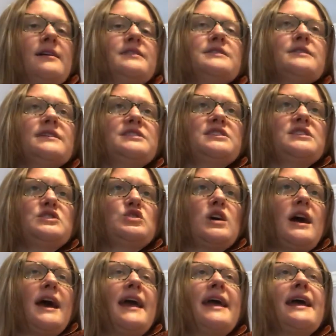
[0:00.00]
So let's just
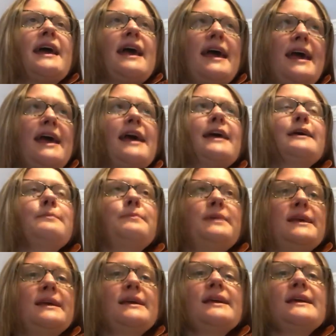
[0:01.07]
try A,
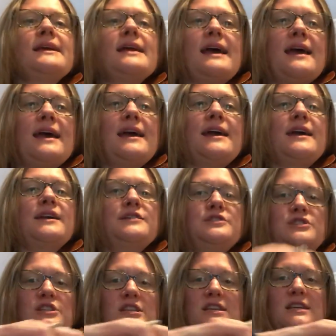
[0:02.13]
B, A,
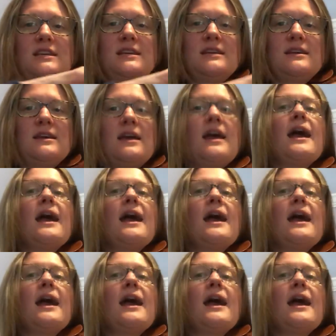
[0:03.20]
G,